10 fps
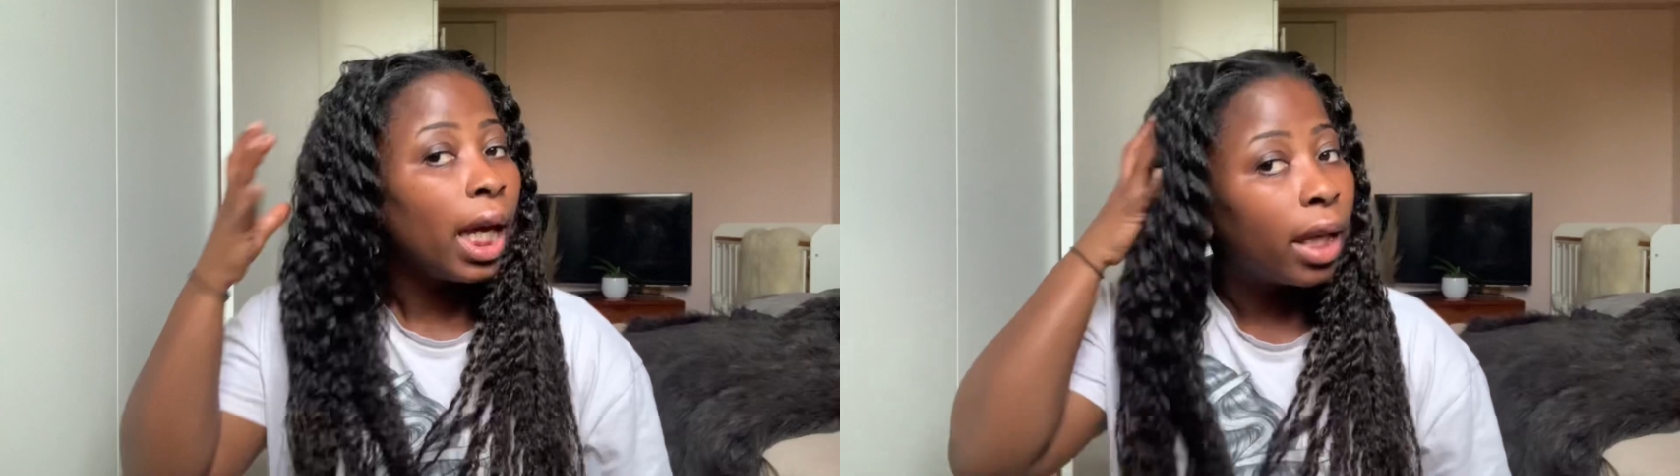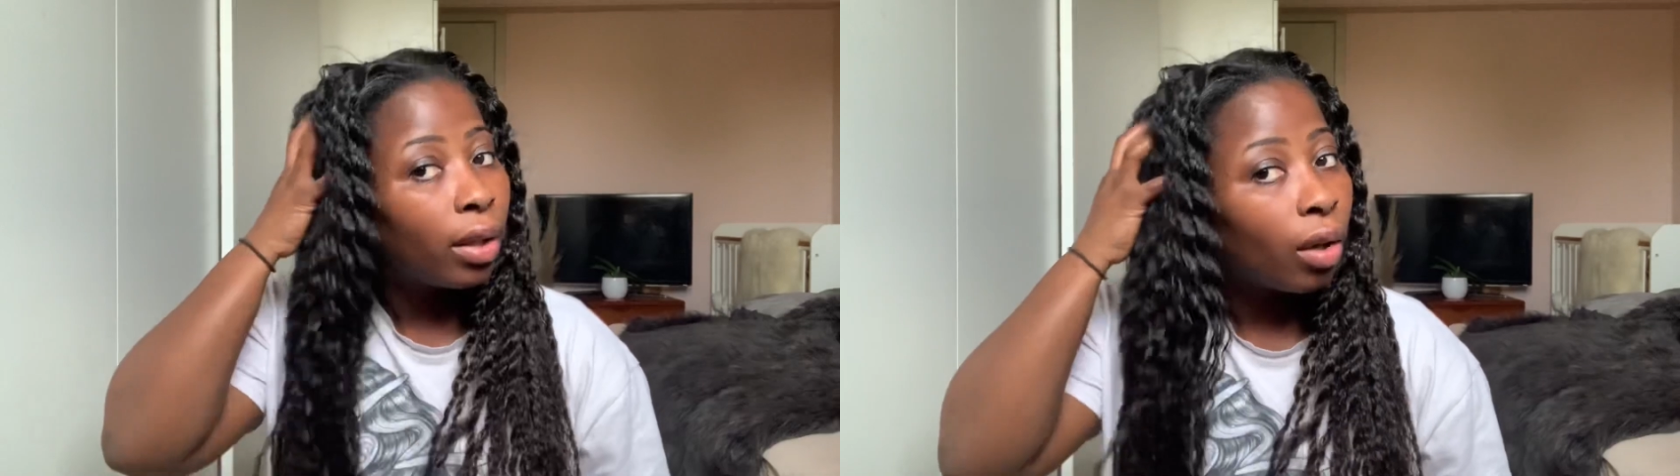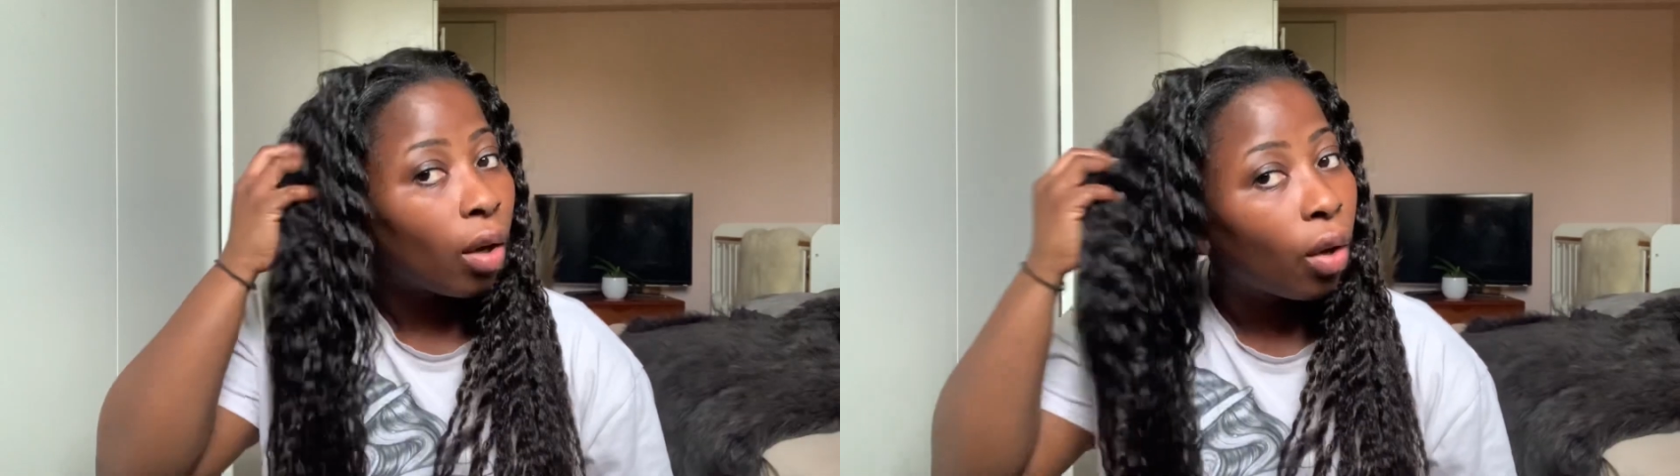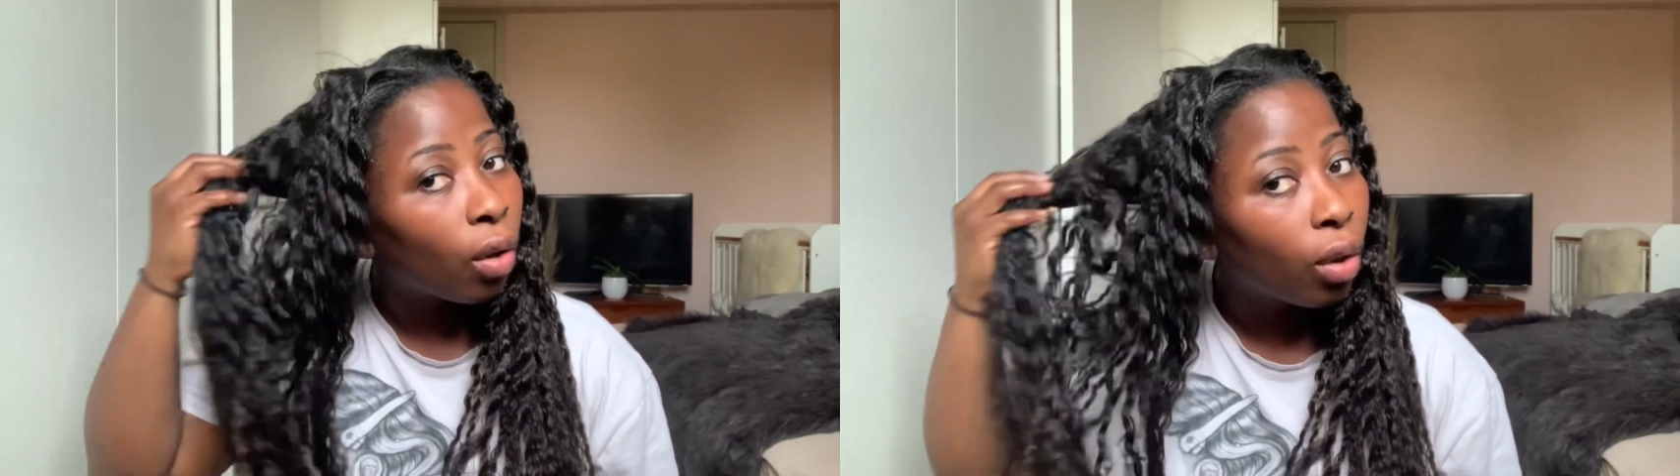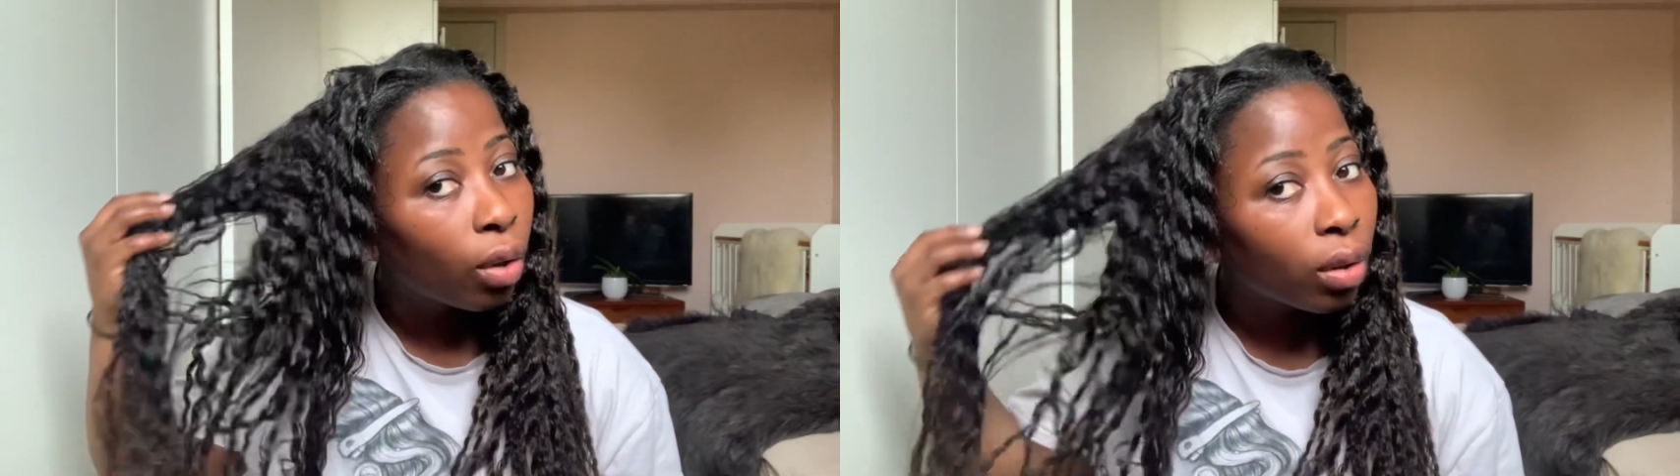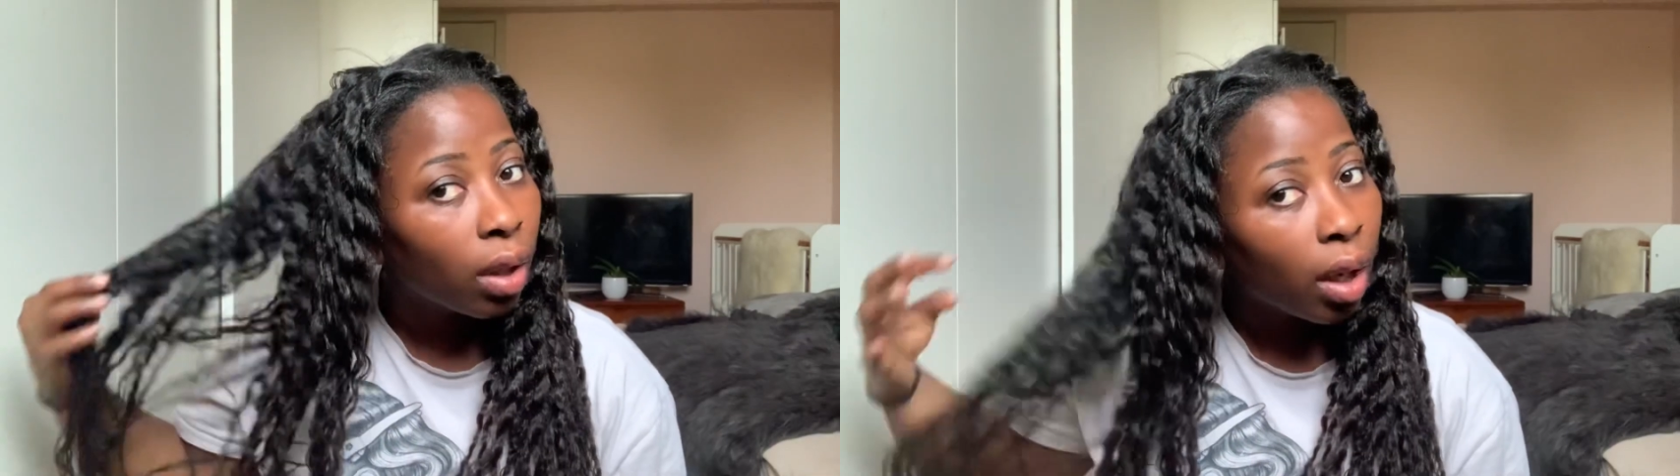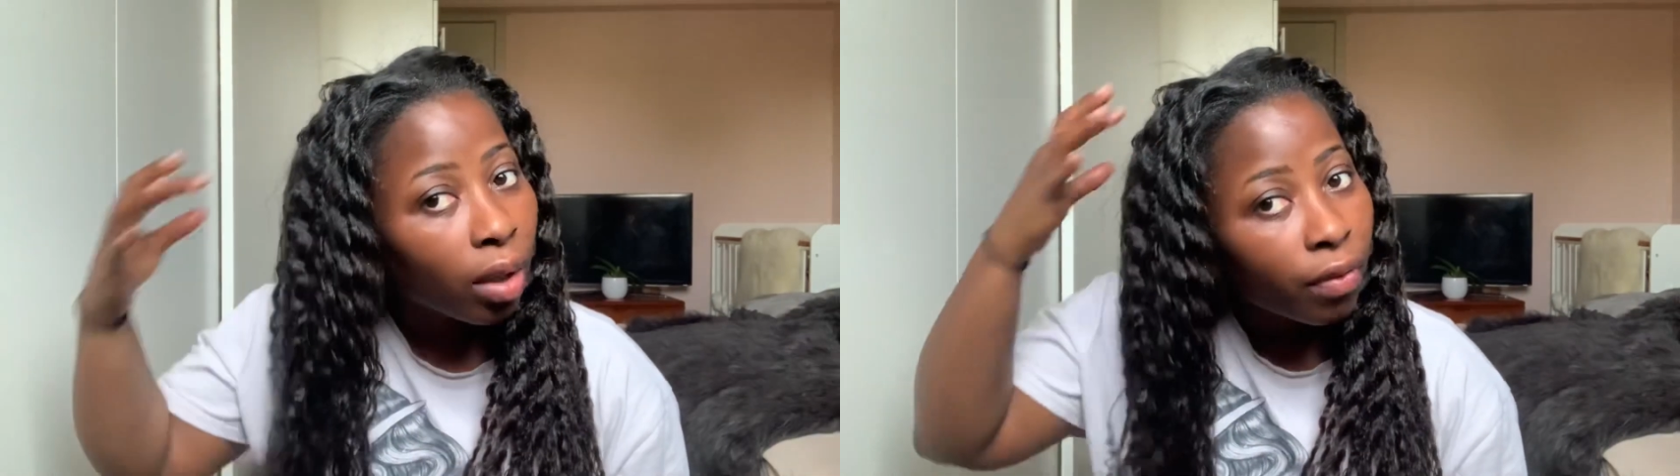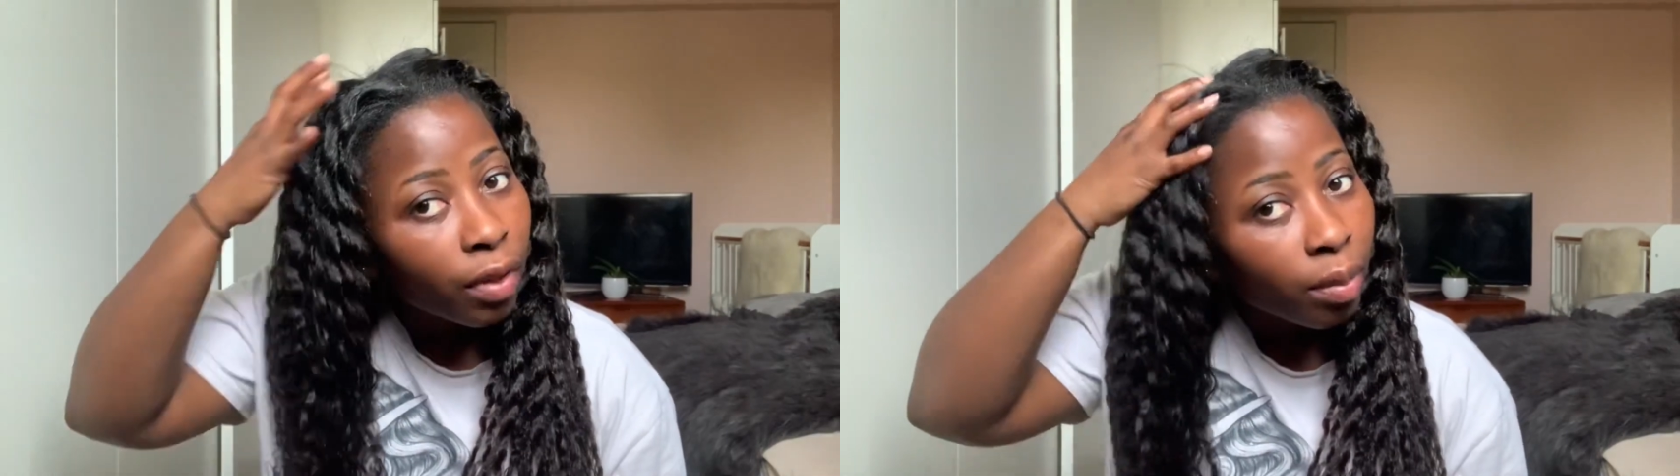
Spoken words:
and all of